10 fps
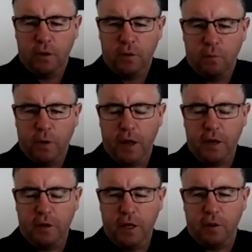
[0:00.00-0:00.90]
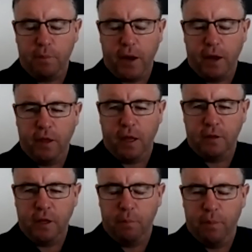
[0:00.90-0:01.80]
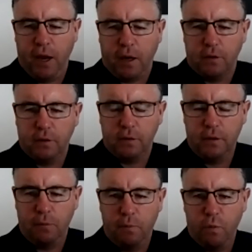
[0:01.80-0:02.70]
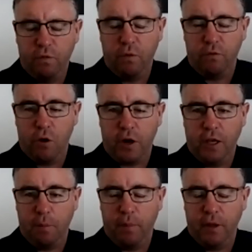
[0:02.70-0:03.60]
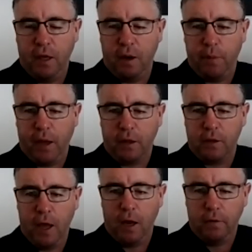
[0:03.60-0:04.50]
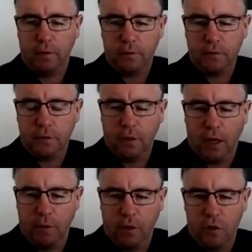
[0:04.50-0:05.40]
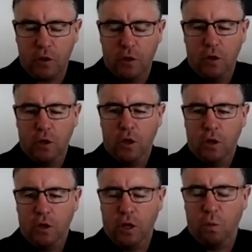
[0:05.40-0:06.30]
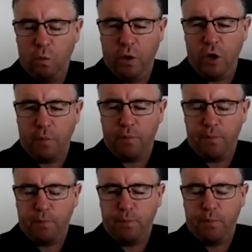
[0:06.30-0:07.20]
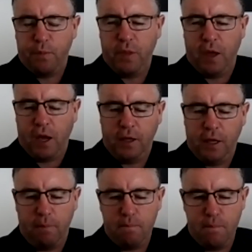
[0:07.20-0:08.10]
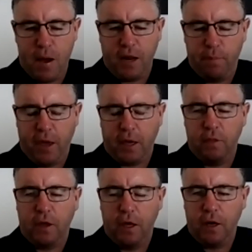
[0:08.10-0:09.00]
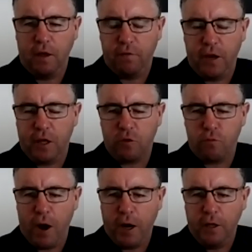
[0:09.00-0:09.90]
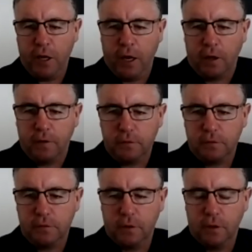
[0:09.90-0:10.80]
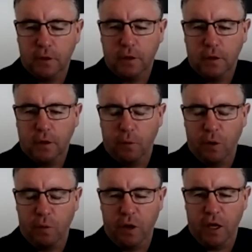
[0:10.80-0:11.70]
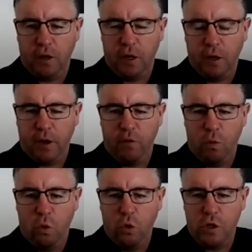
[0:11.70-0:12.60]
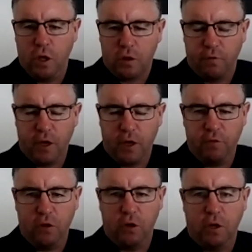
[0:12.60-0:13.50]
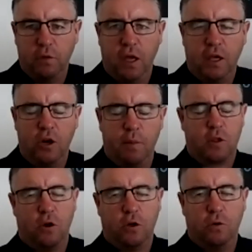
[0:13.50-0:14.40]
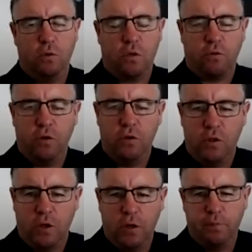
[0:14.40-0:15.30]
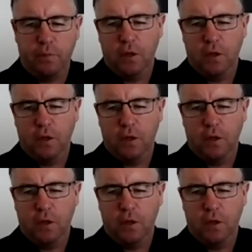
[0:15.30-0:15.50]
we need to pay that debt back. We've got to get it back down. Because we've got to get money back in the kitty for the next rainy day. We need a bit of a war chest. If you go have a look at the economic cycles through New Zealand,